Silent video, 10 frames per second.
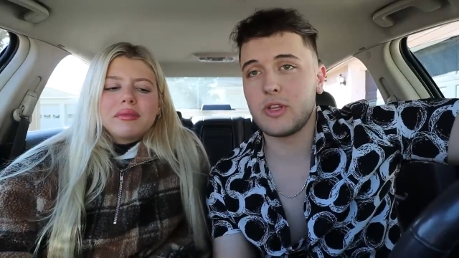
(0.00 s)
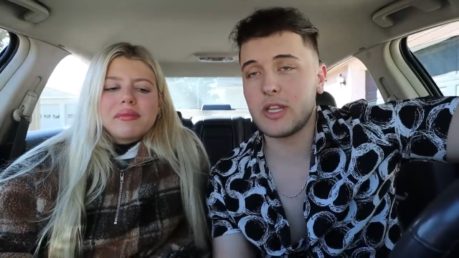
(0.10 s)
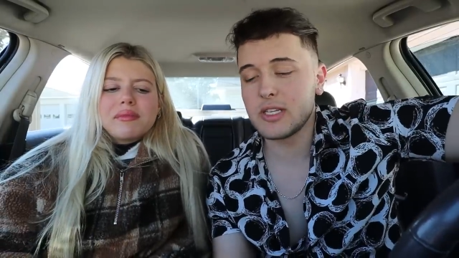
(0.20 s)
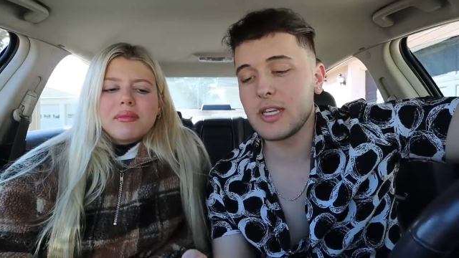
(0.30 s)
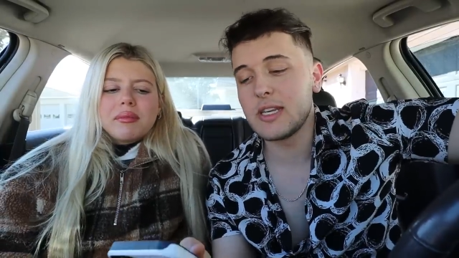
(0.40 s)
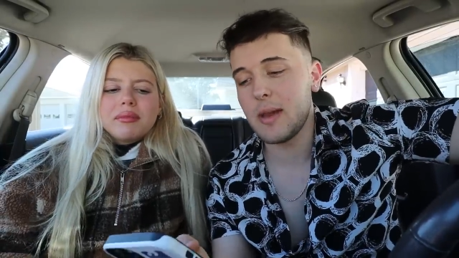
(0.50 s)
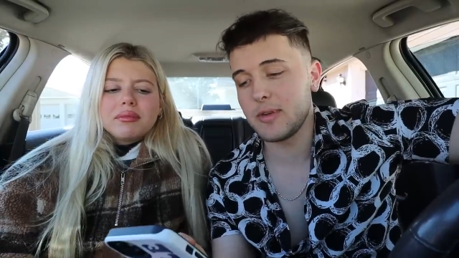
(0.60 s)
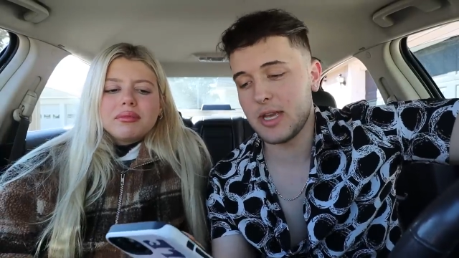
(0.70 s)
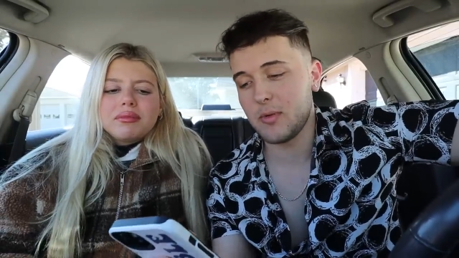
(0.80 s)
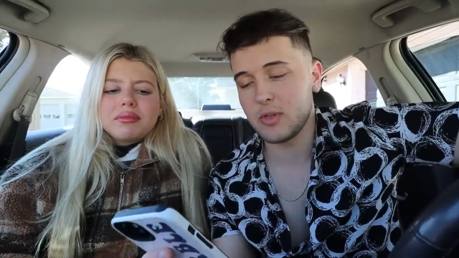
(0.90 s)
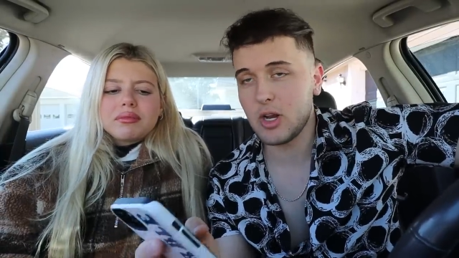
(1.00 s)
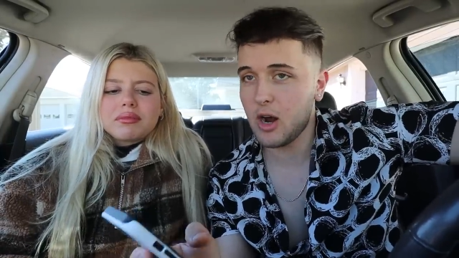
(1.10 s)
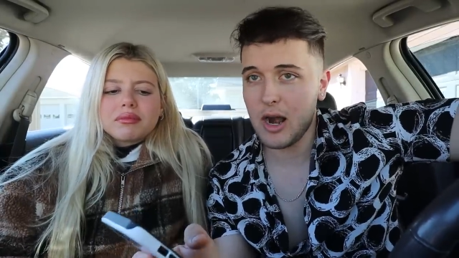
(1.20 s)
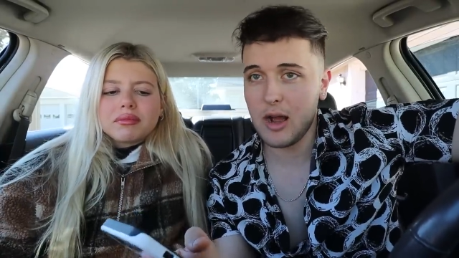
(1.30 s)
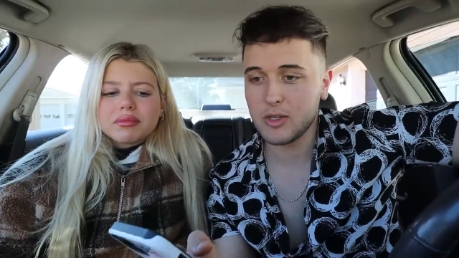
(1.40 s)
Speaker 1: this is the damage that was
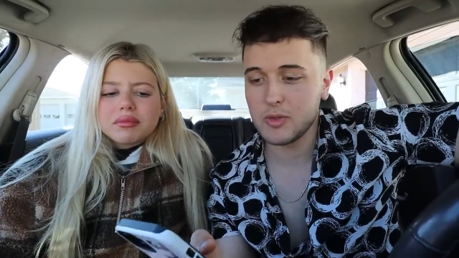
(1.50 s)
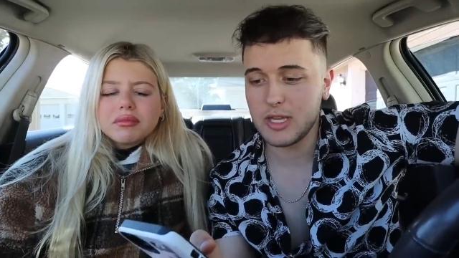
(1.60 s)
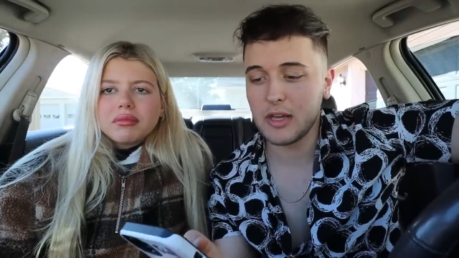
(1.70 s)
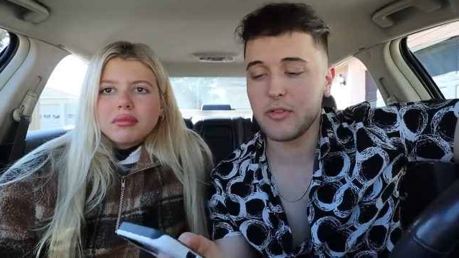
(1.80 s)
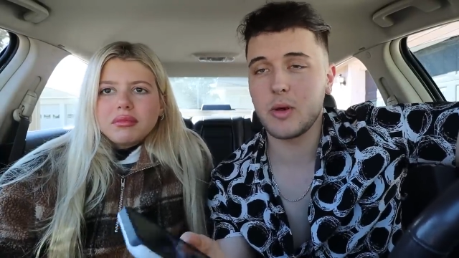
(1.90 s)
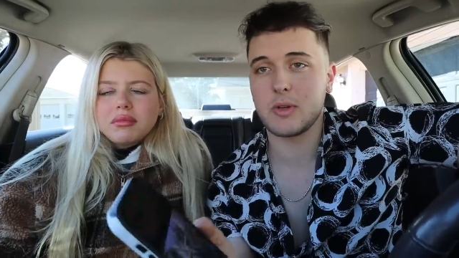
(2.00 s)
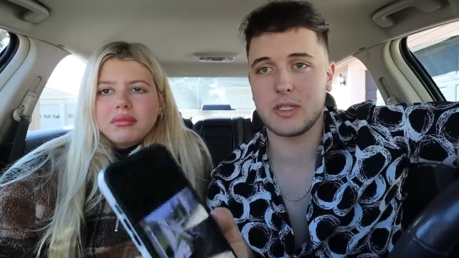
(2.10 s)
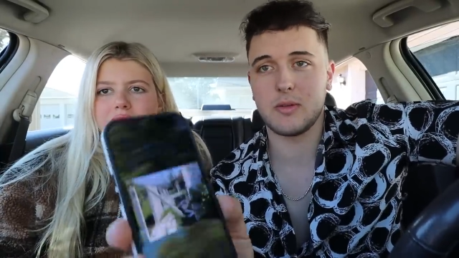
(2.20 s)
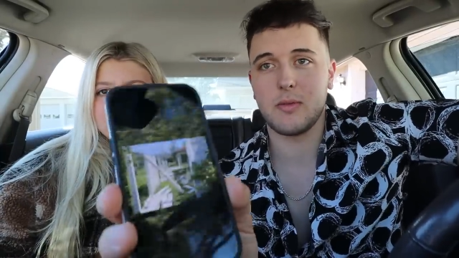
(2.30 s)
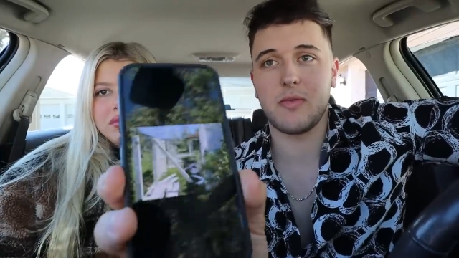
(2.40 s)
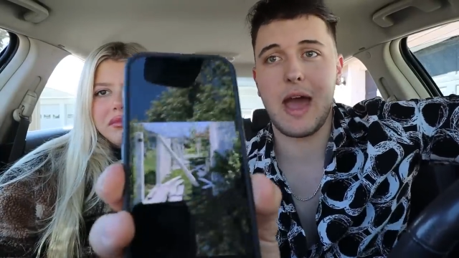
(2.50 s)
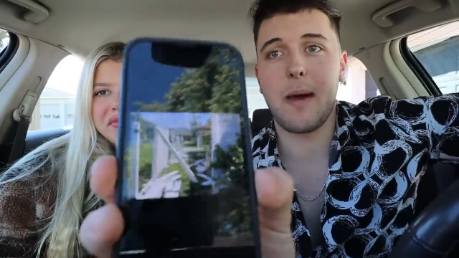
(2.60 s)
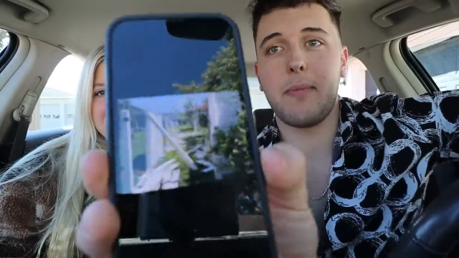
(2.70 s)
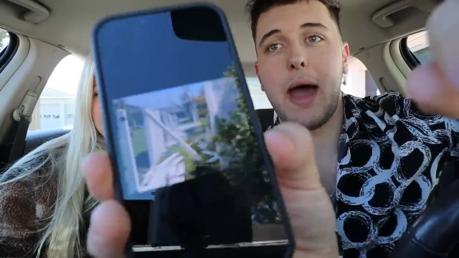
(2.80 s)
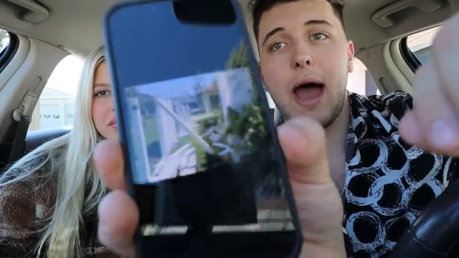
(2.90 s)
our house, which thankfully wasn't
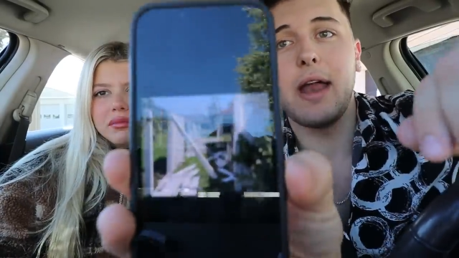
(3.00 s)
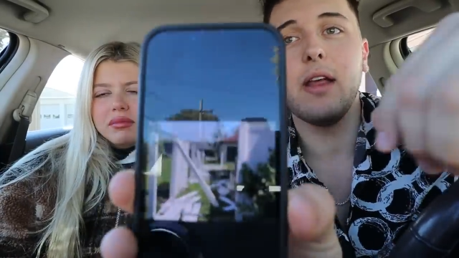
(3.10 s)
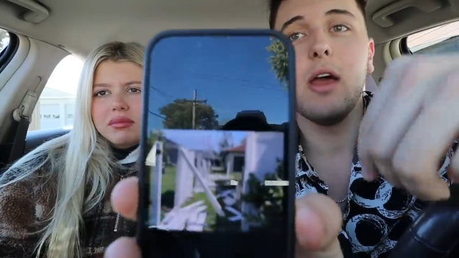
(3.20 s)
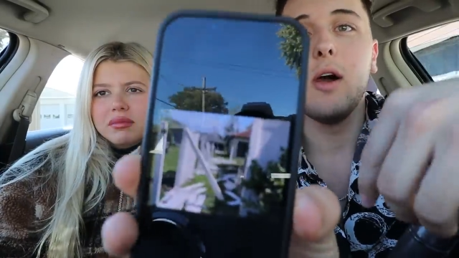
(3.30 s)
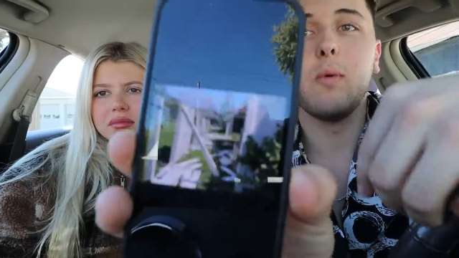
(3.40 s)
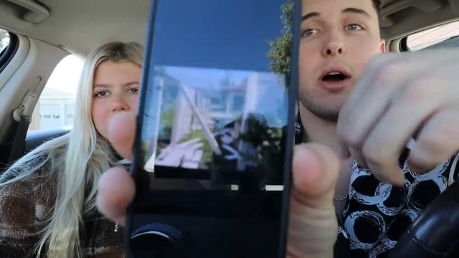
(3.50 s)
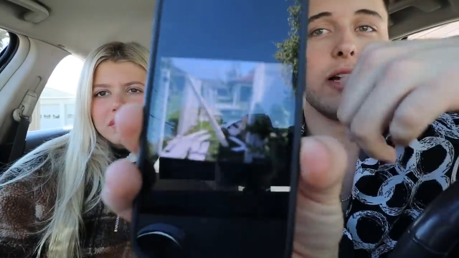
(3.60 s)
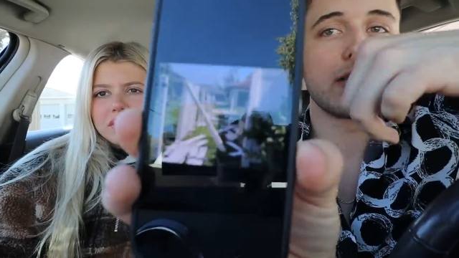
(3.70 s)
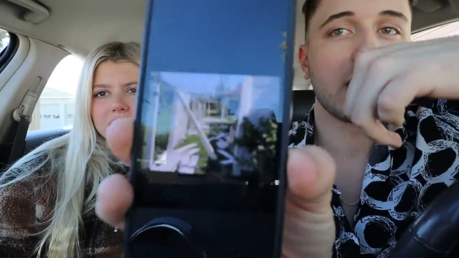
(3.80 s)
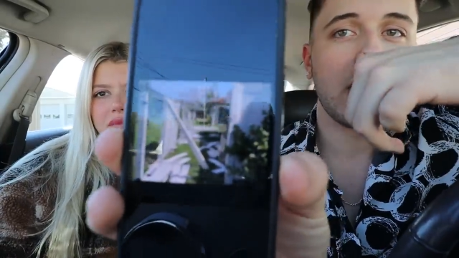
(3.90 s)
that bad. Was